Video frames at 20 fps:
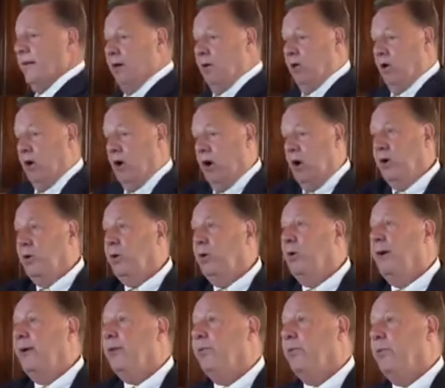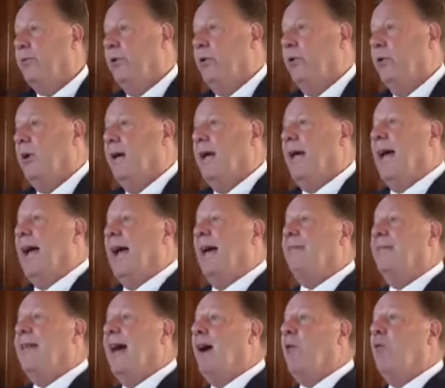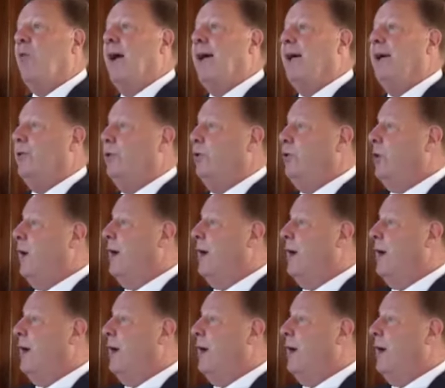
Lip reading: there, all the way through. And that way you're